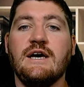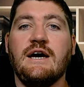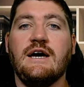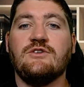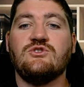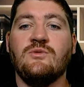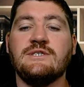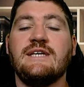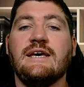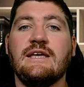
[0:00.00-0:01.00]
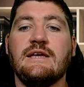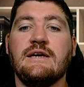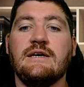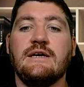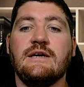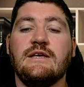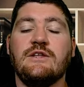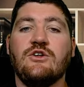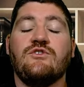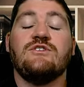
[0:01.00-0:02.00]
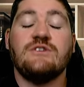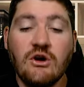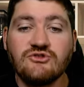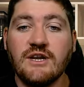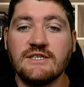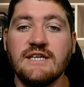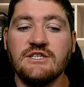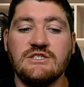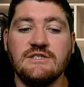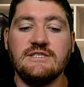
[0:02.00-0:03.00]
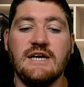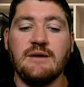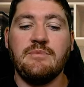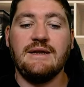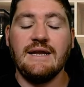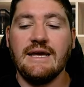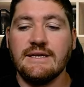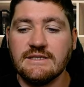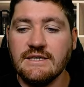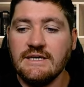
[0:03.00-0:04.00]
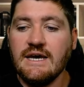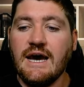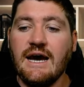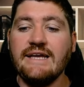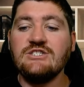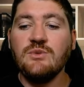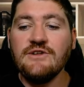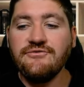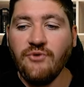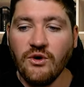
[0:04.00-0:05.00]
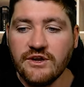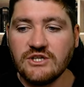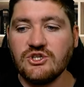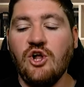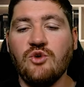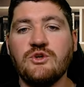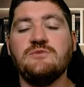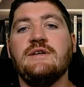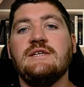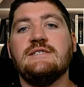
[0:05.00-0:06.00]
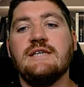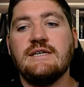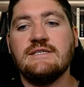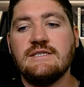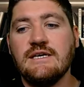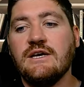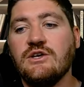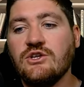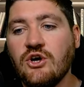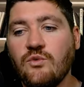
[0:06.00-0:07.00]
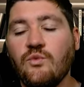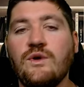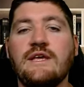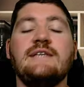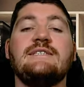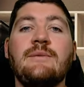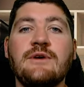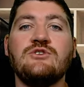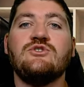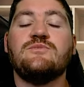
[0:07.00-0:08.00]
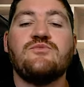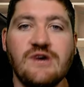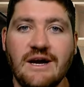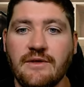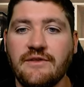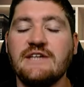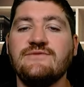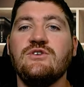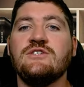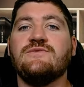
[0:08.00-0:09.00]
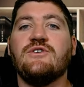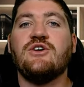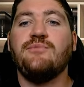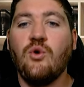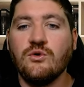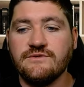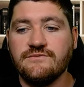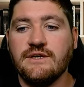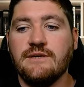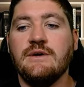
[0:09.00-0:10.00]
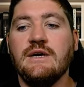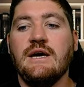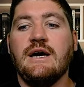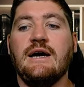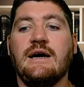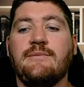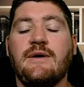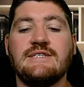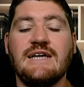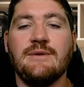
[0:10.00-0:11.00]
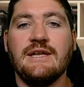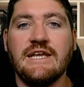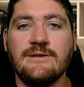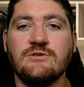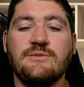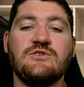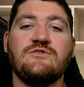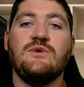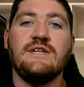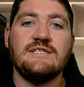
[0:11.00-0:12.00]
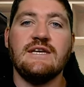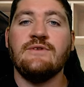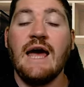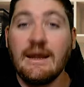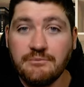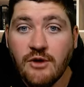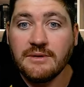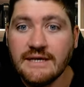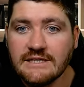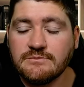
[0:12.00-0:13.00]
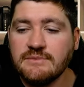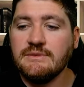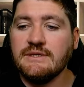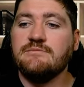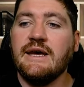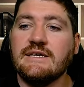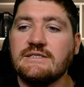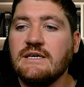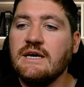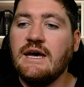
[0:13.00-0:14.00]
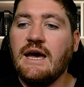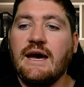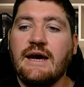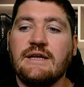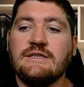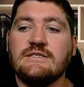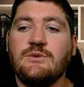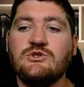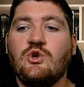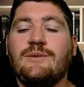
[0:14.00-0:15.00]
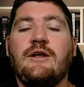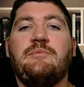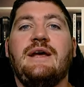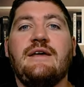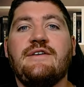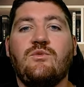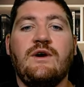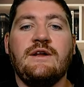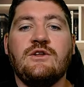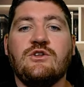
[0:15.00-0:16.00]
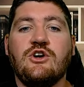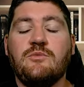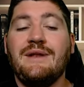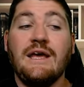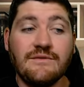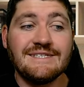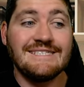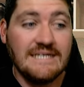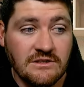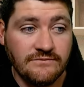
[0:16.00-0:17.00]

uh, Stormers are taking, uh, you know, contract extension these young players. Uh, he's 24 years old, which means that uh, you know he's coming into his prime now. The next few years are very important for him. Um, by the time he leaves, he'll be sort of 27 at probably his his best. And uh, we're talking about a player that won, you know, player of the season